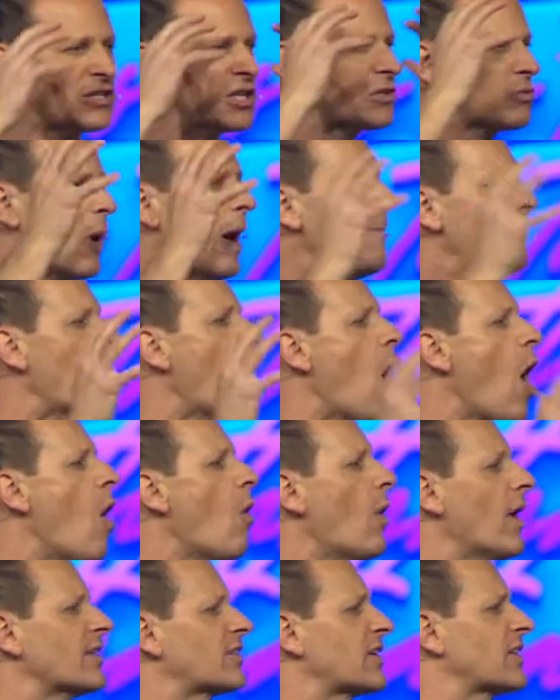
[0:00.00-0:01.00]
is what Paul
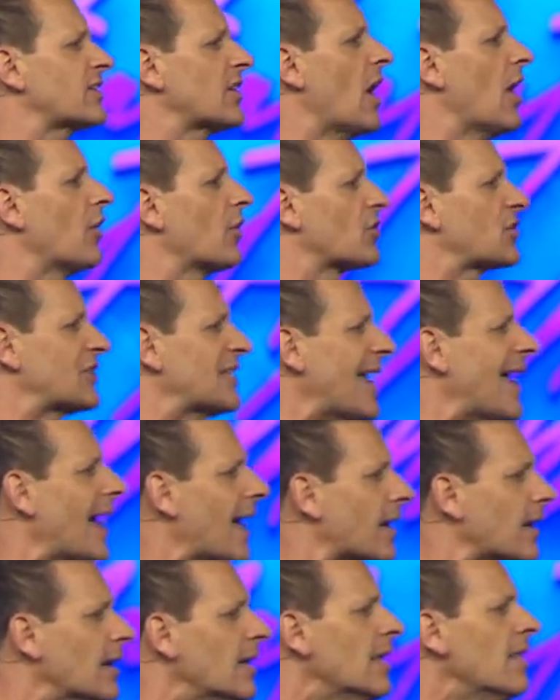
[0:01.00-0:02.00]
wants us to
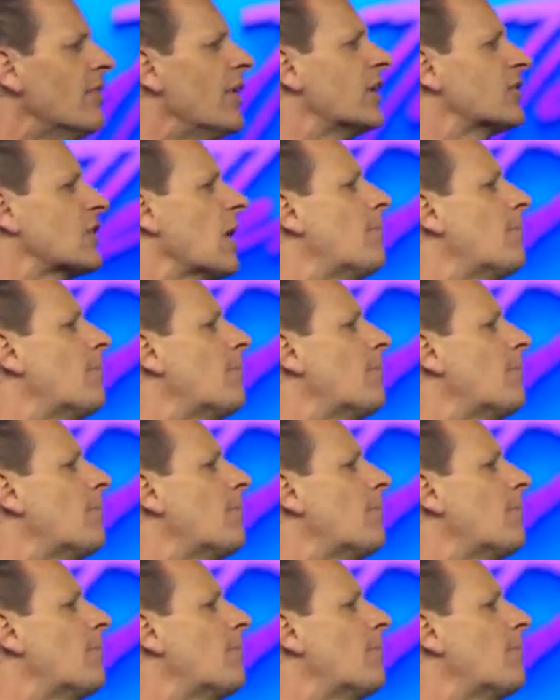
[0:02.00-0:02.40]
understand. There's a